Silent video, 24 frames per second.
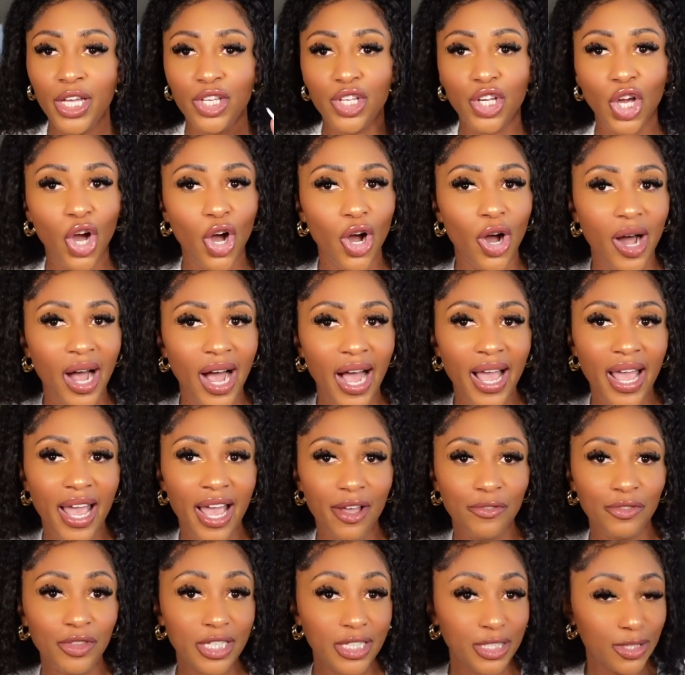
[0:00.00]
Y'all, I
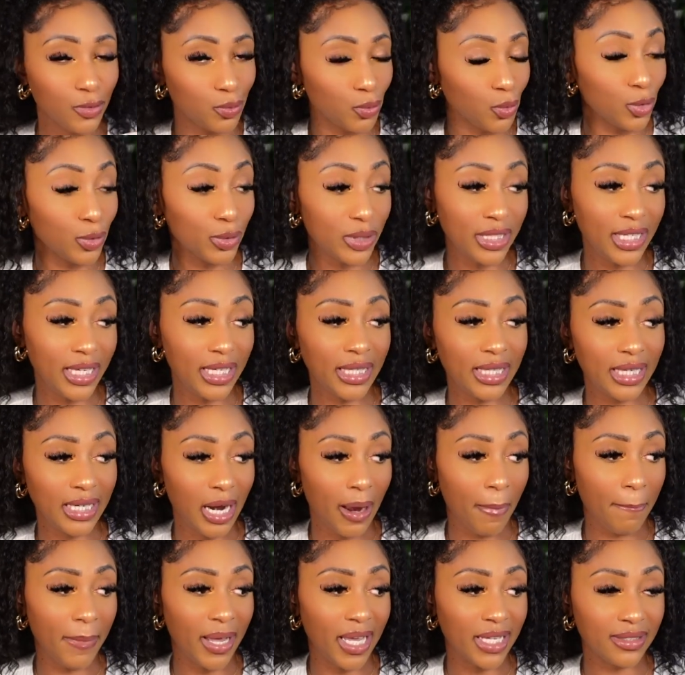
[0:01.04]
have this routine that
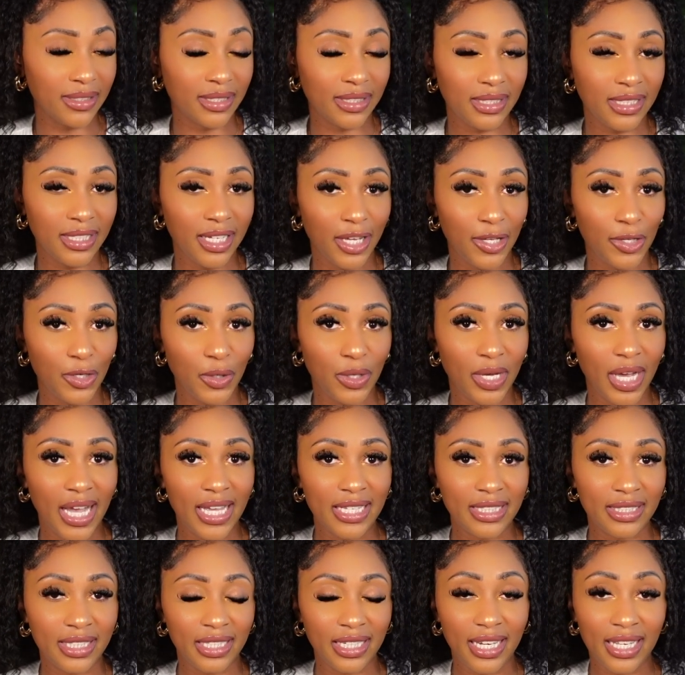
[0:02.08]
I'm about to tell you
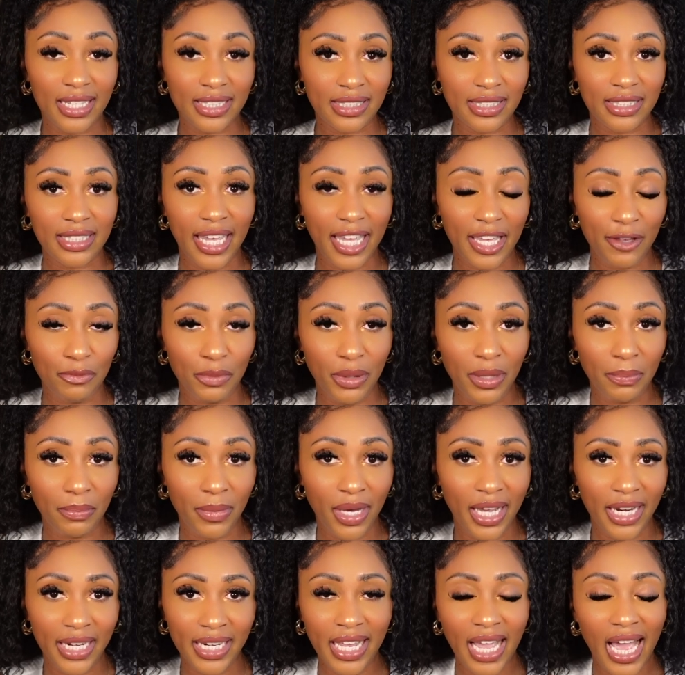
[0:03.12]
guys that has saved me
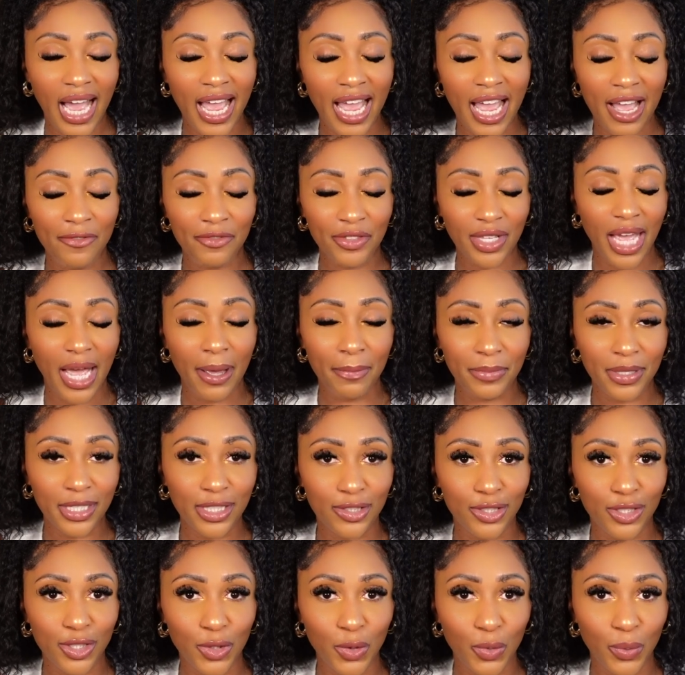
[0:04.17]
money. I have not
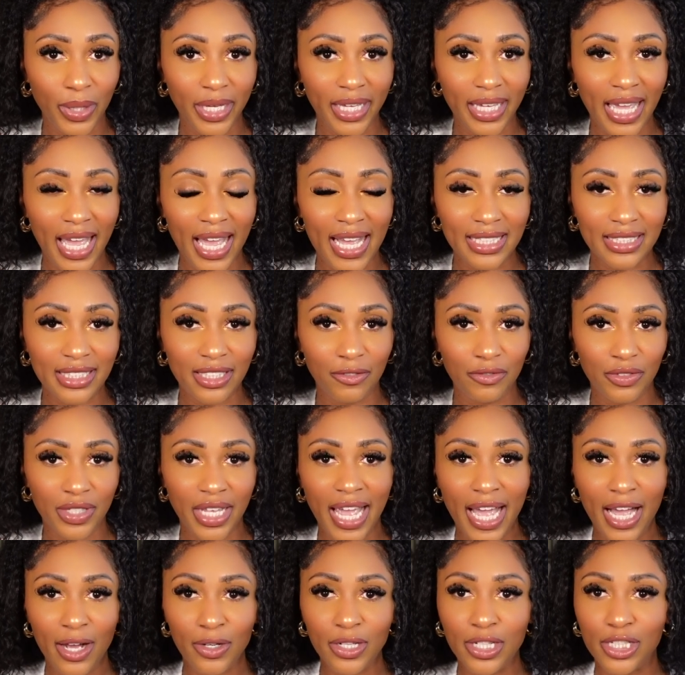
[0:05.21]
been doing as of
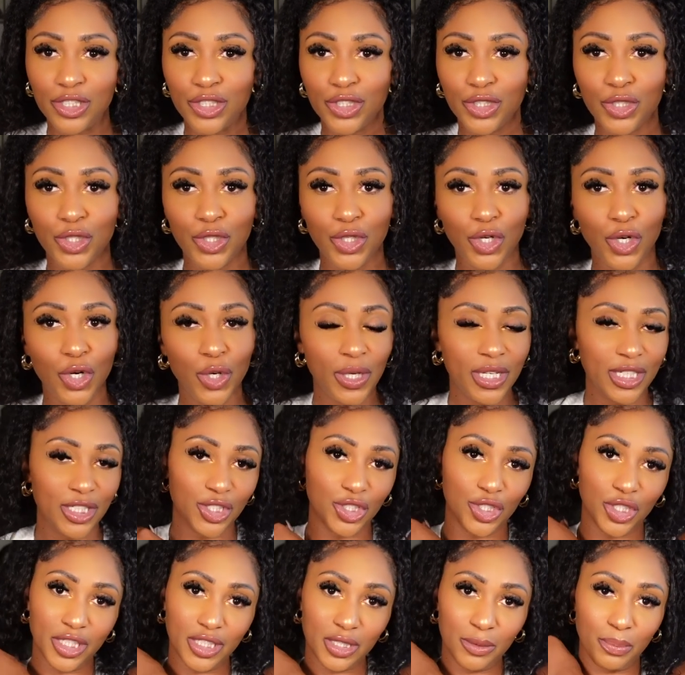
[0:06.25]
now because your girl
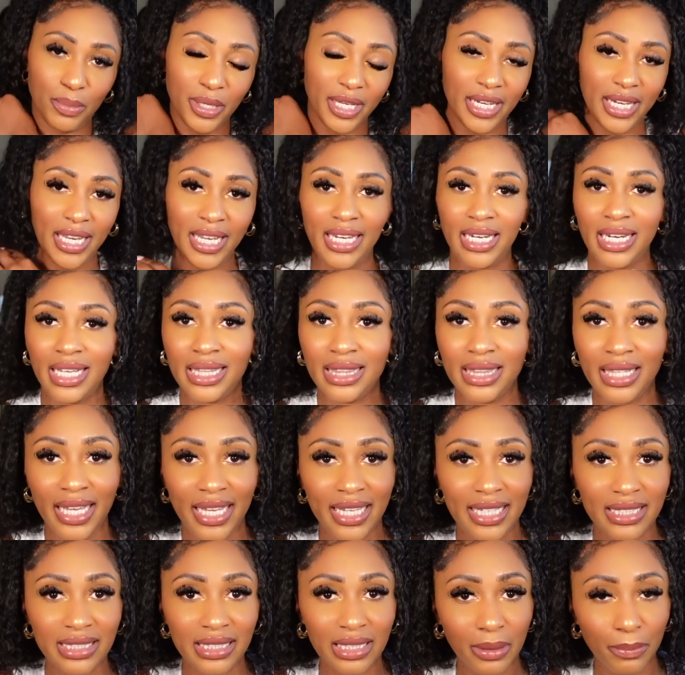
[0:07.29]
has just been in a
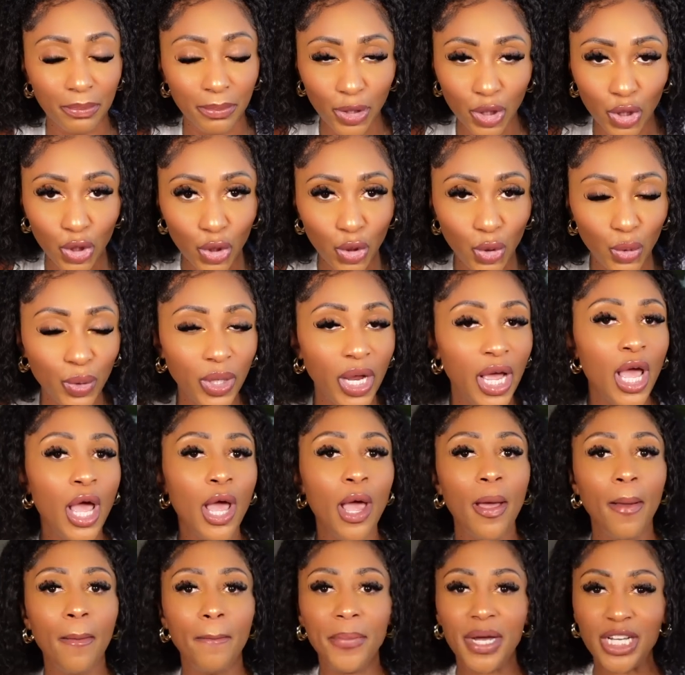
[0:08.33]
lazy mood,
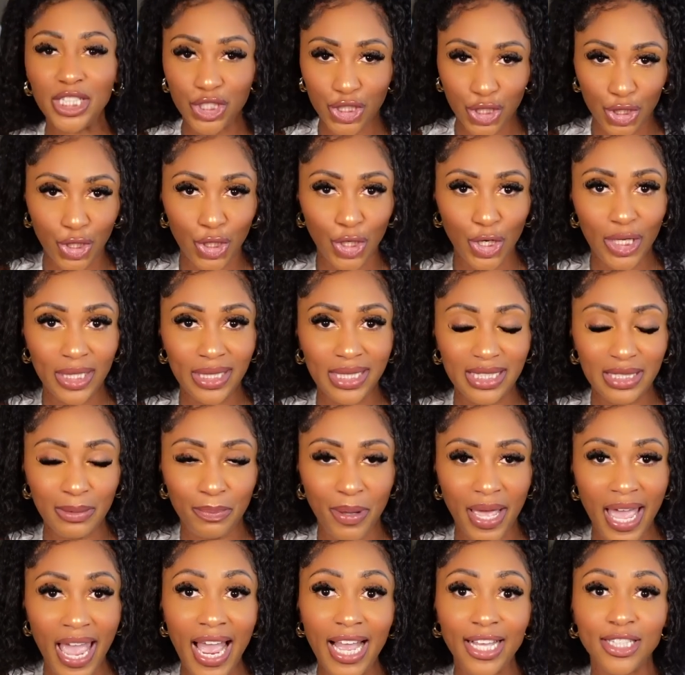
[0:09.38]
but your girl is
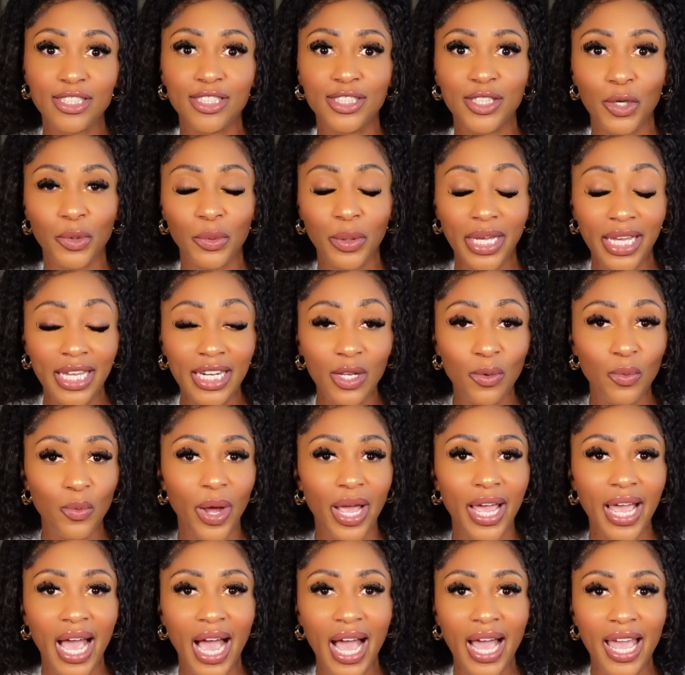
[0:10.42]
back. So
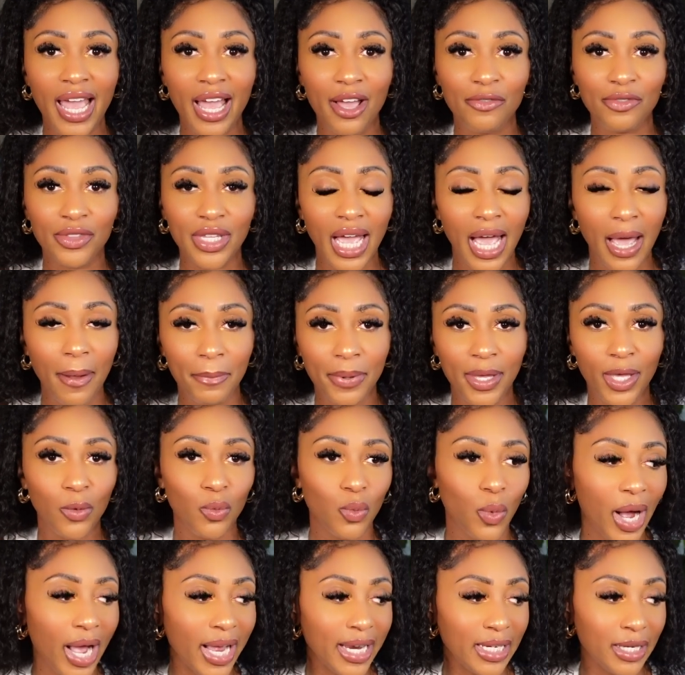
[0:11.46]
anyway, I have not
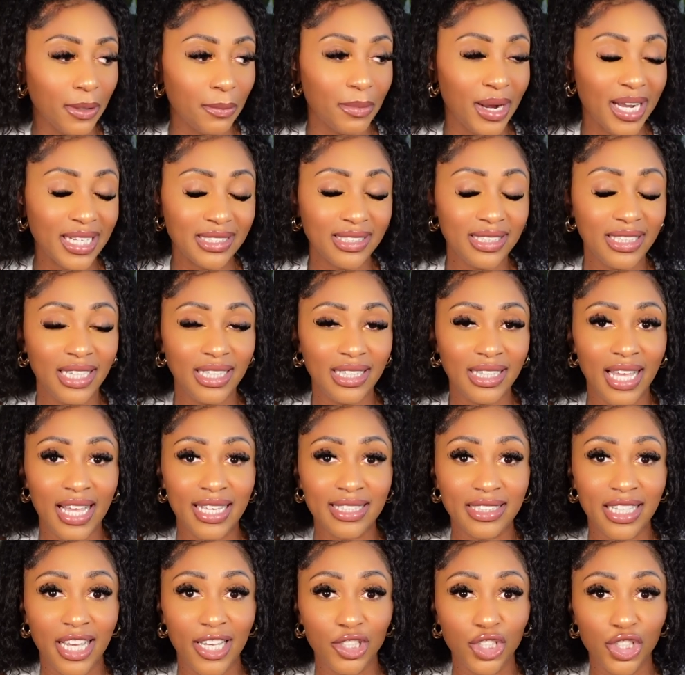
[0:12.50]
been whitening my teeth
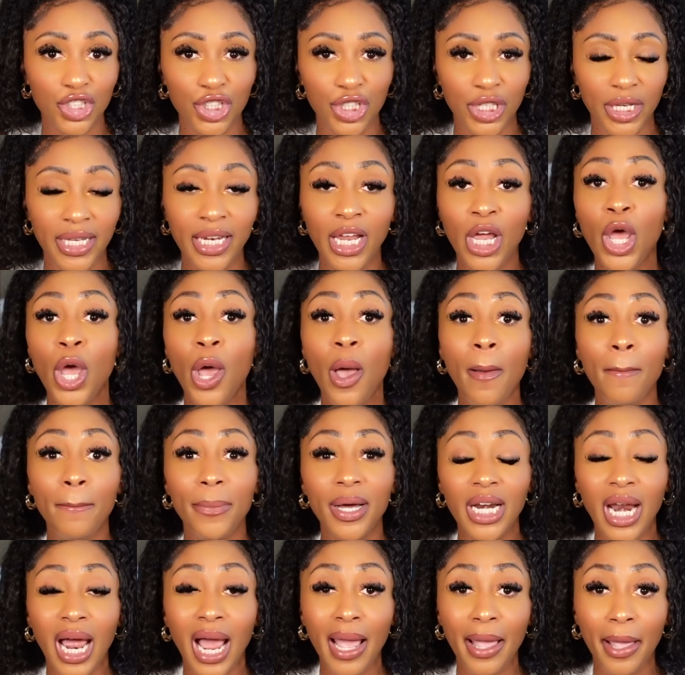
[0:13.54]
as I should,
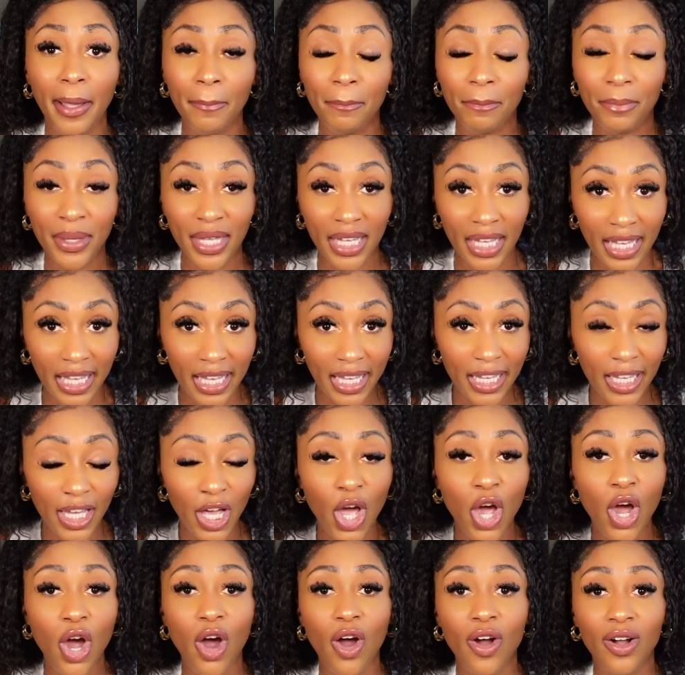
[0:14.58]
but I am
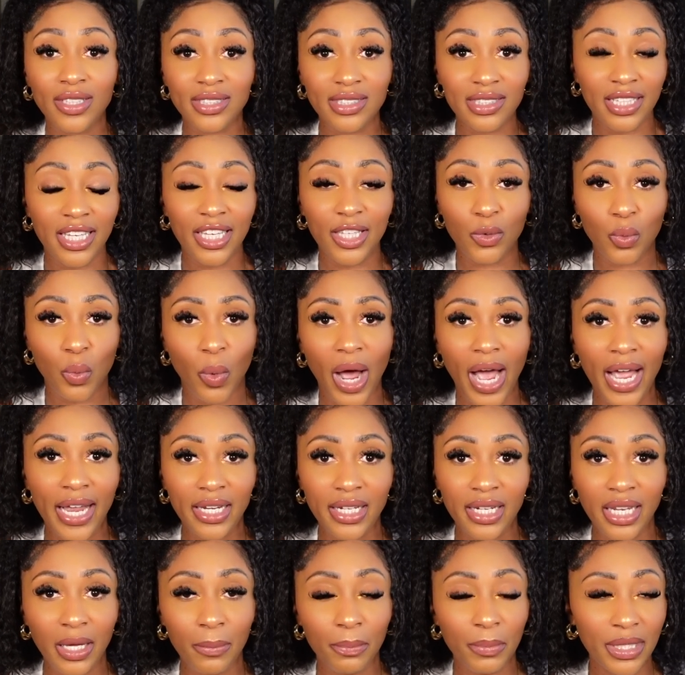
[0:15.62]
big on teeth
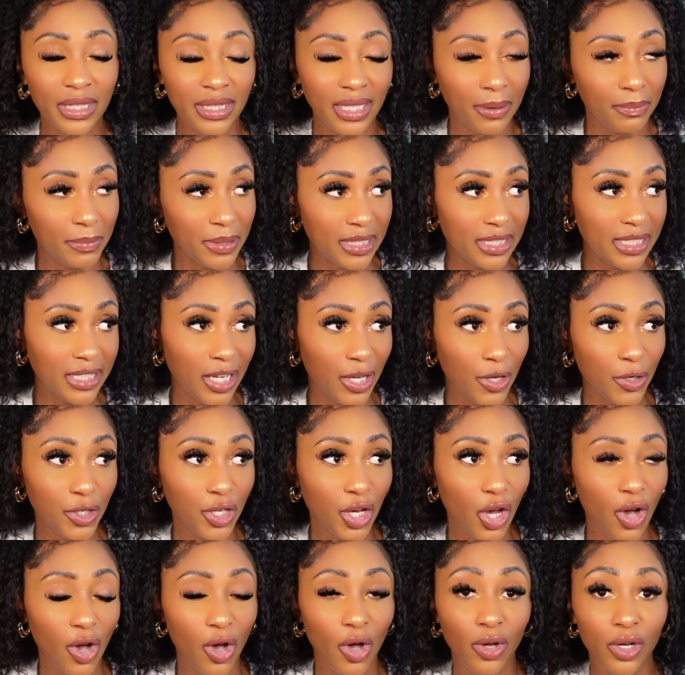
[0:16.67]
whitening. But let me tell
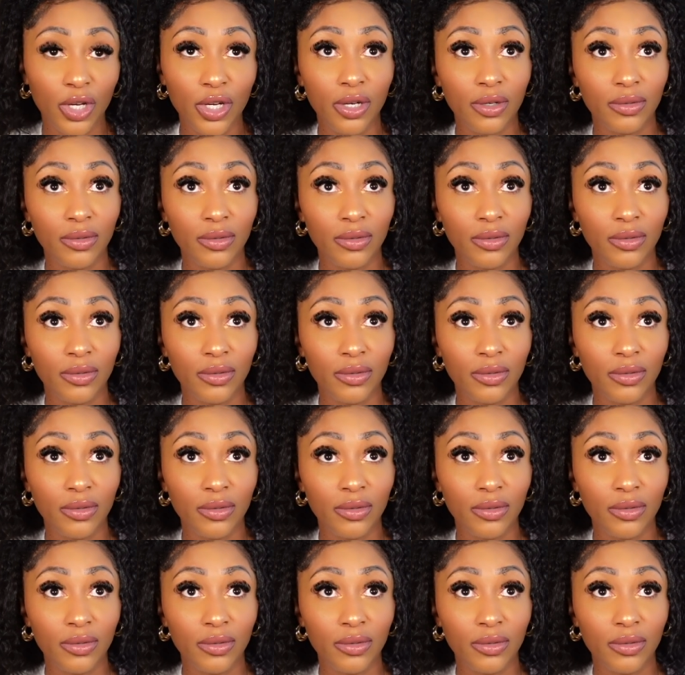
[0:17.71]
y'all,